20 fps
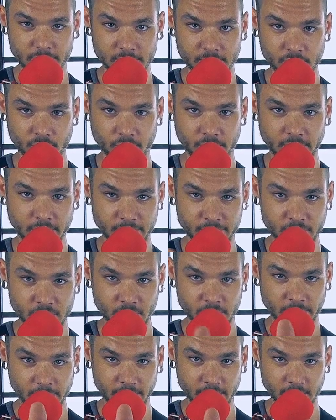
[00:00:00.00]
it sort of gives
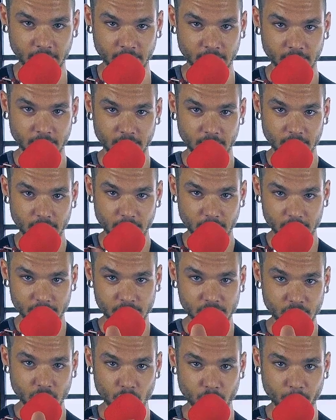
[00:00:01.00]
you like a
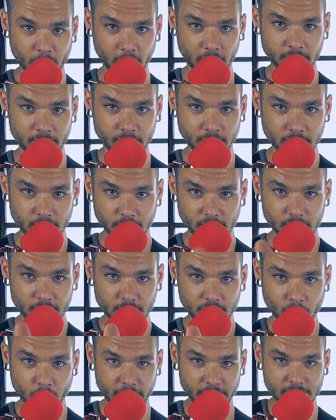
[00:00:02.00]
scooping
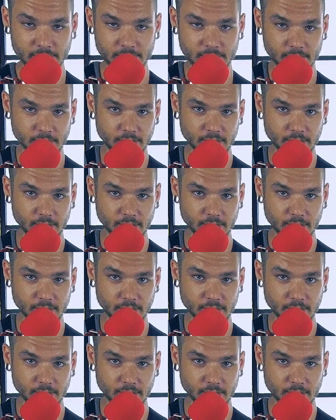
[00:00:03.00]
twist.